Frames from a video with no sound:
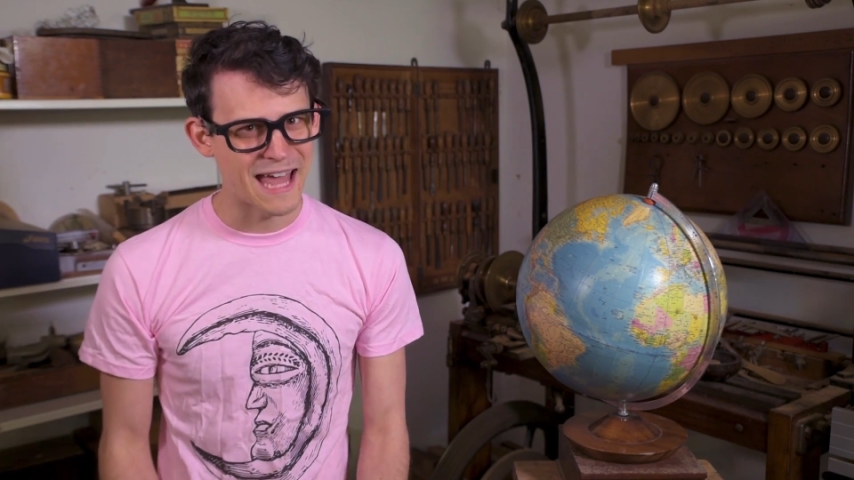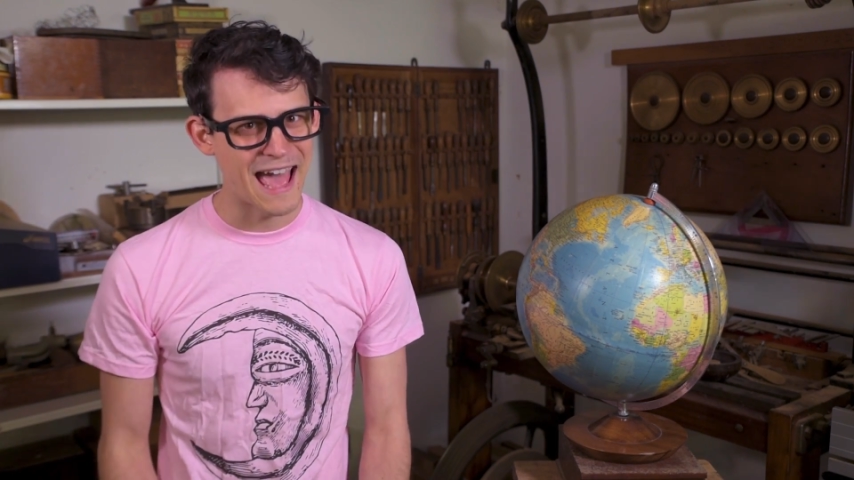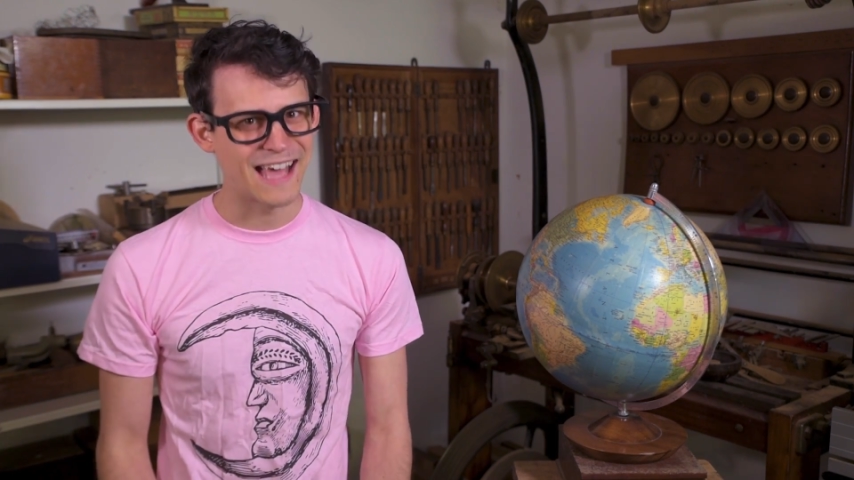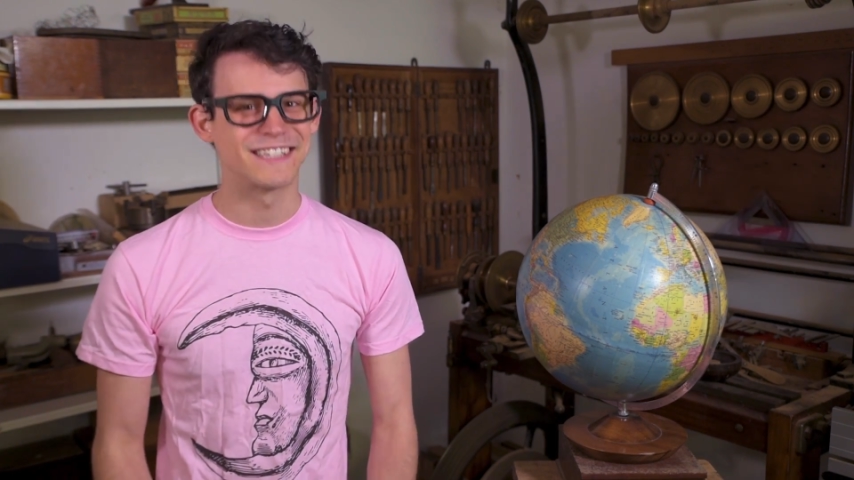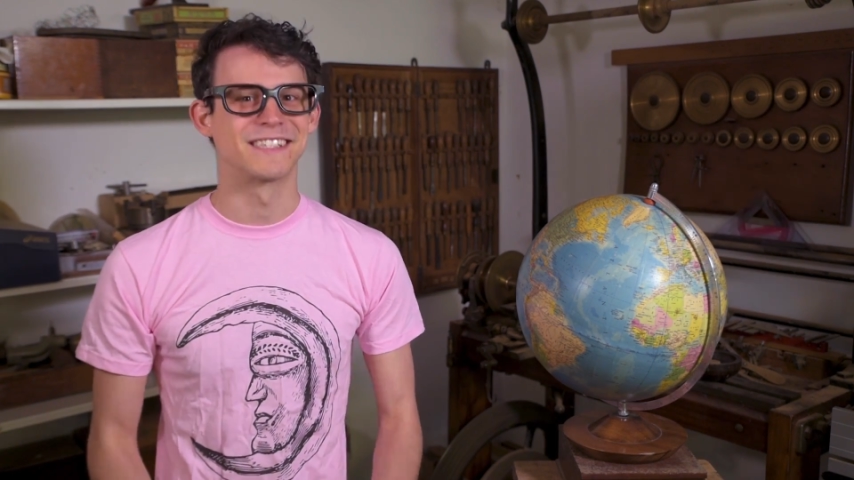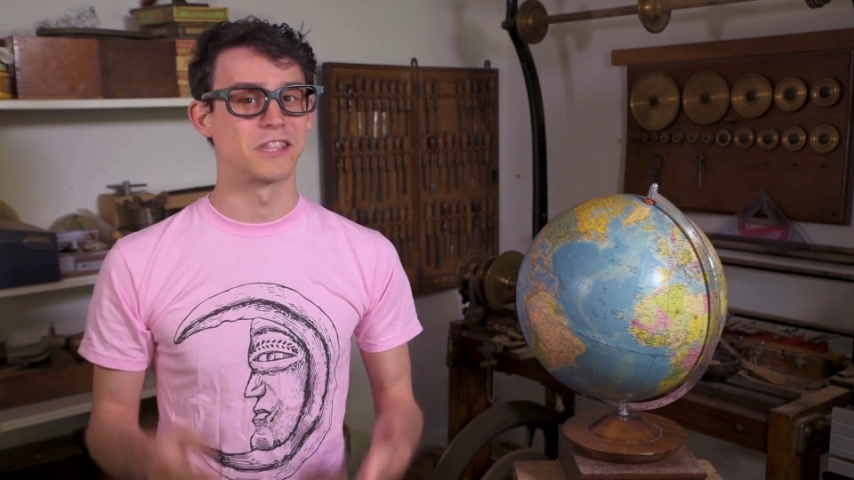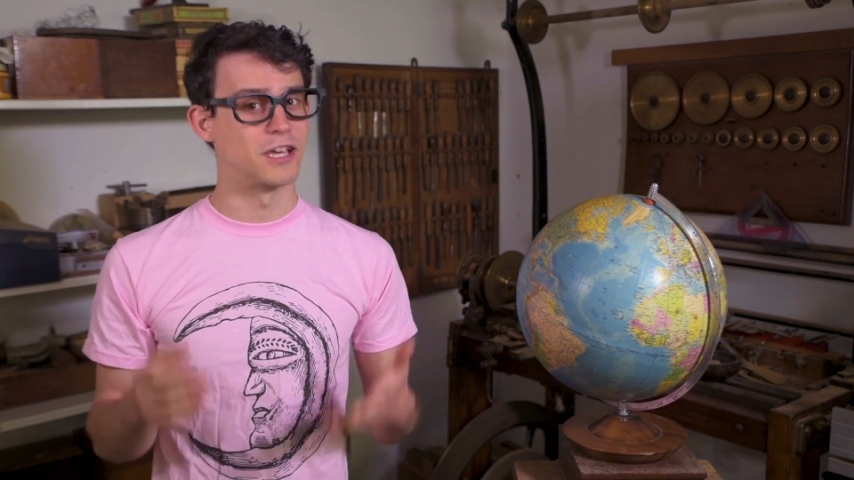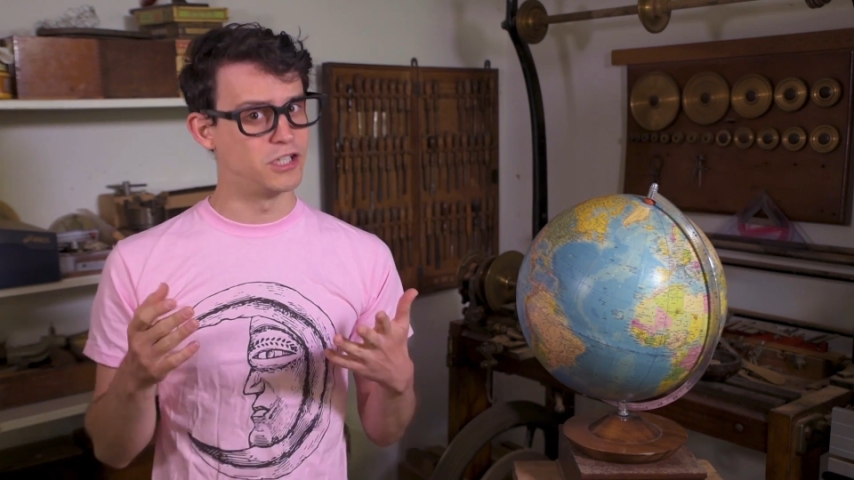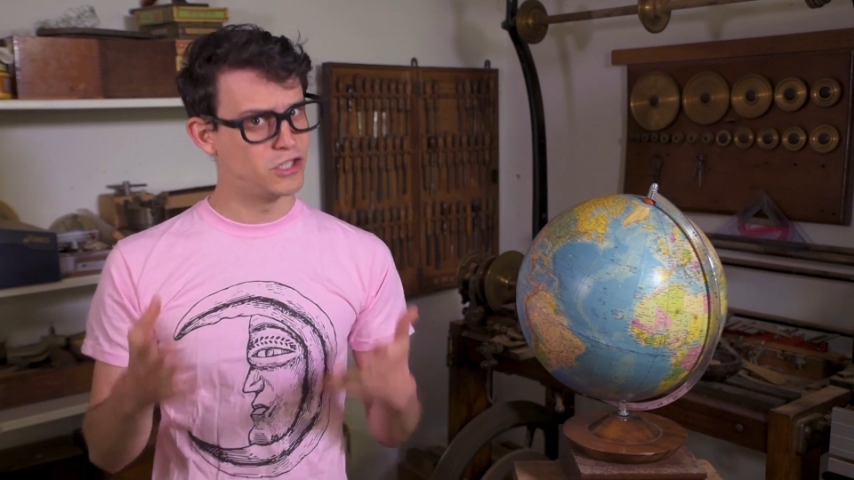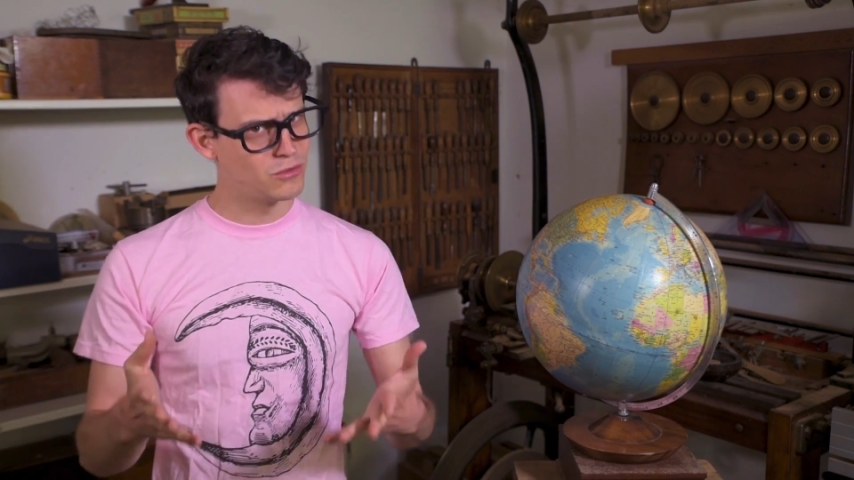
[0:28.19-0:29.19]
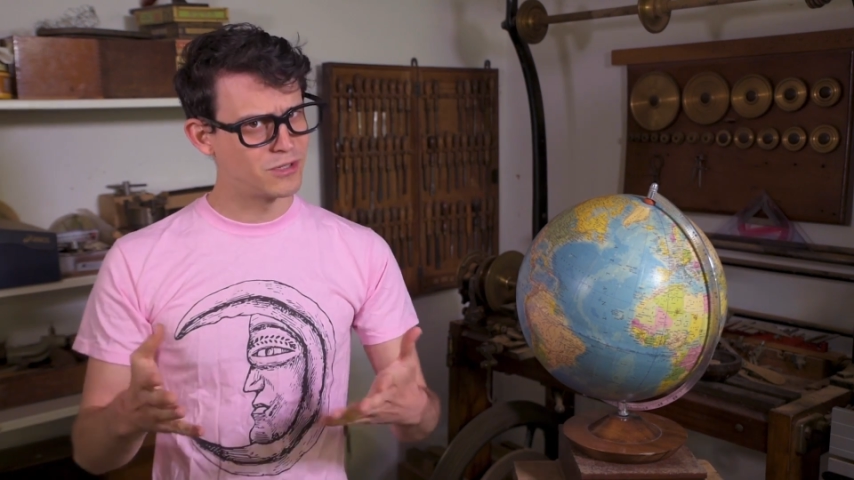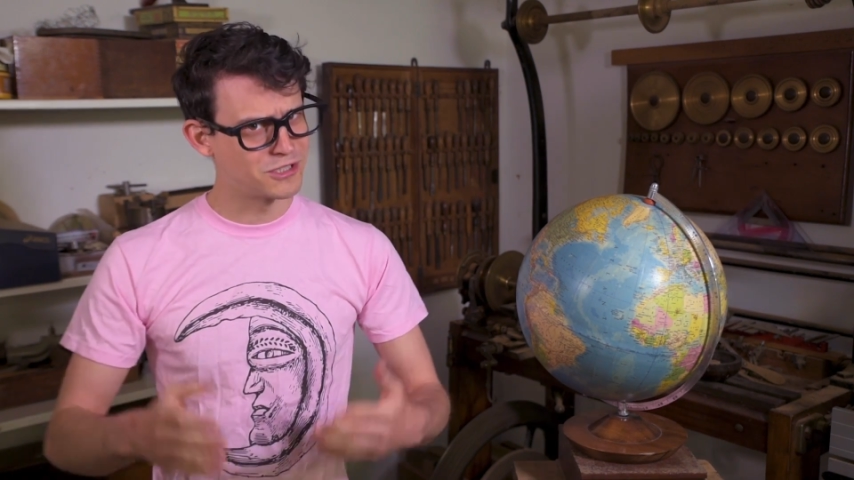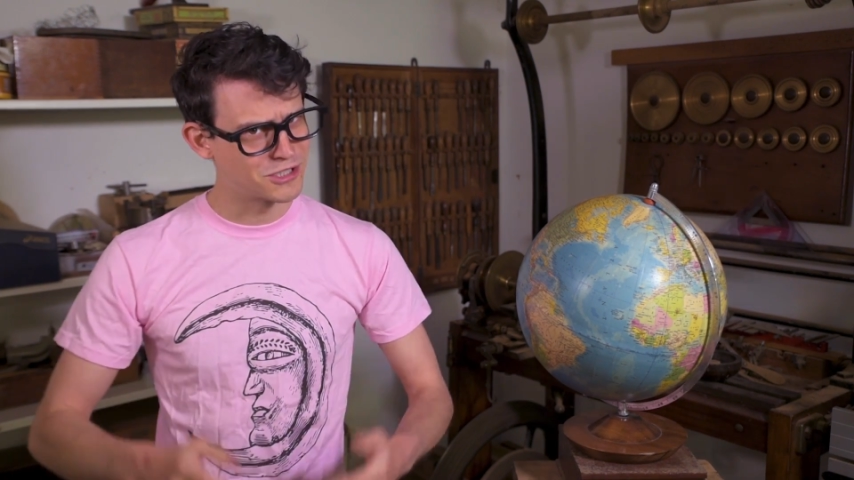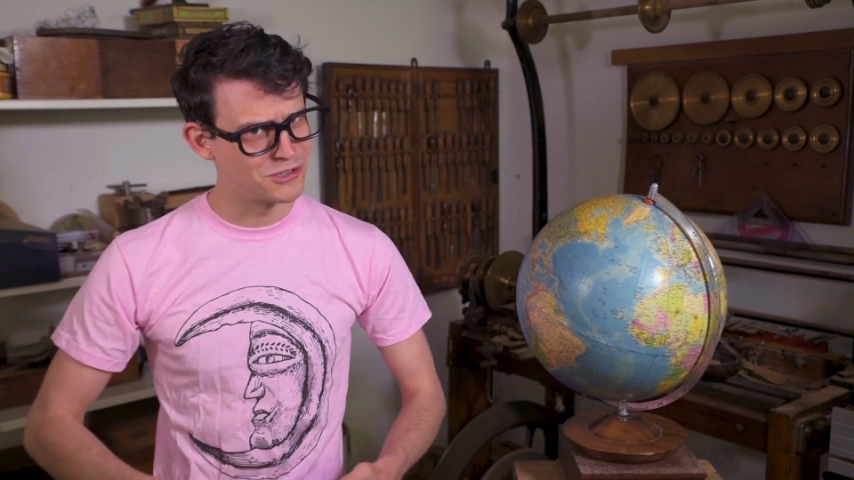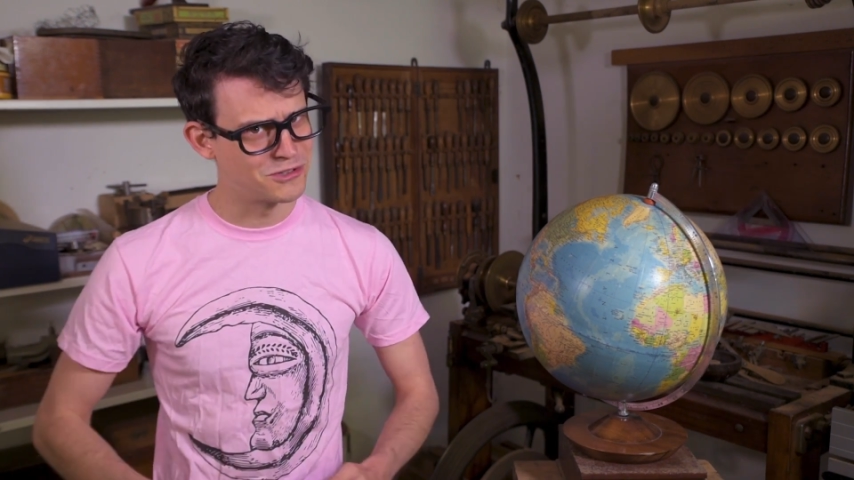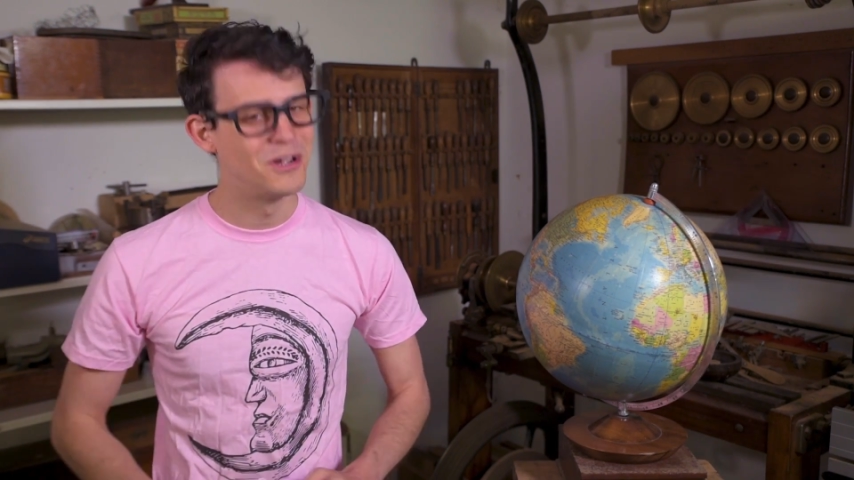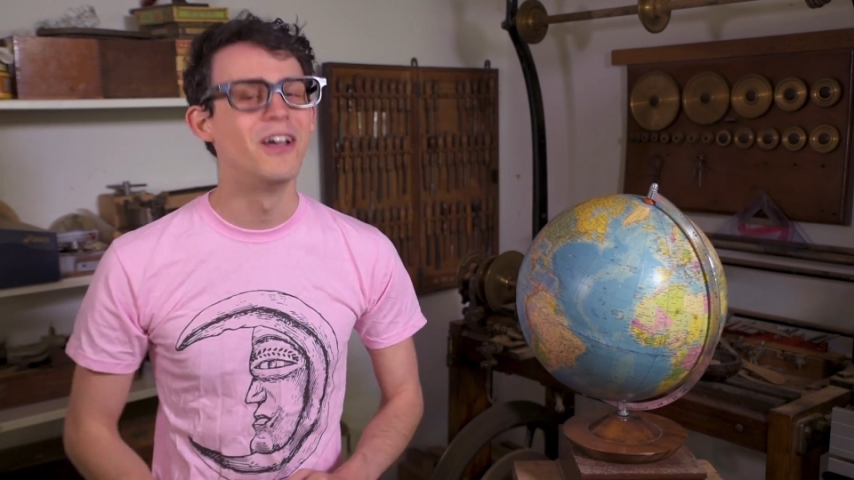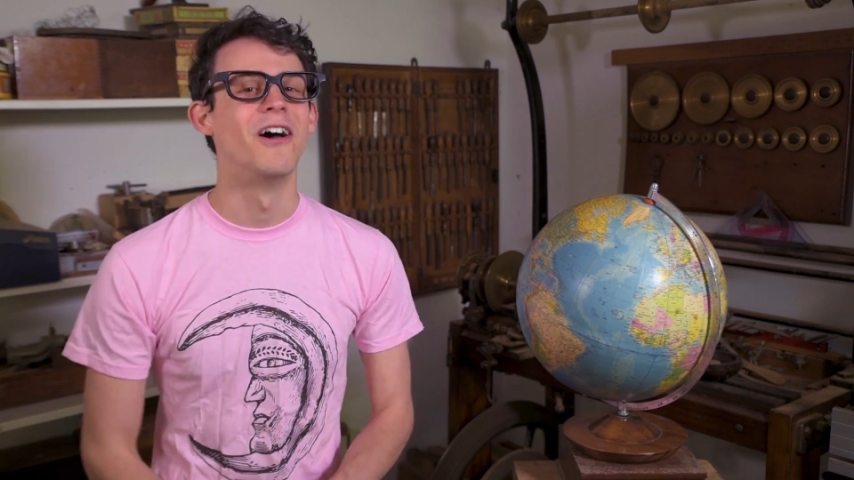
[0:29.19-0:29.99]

hacks that you can do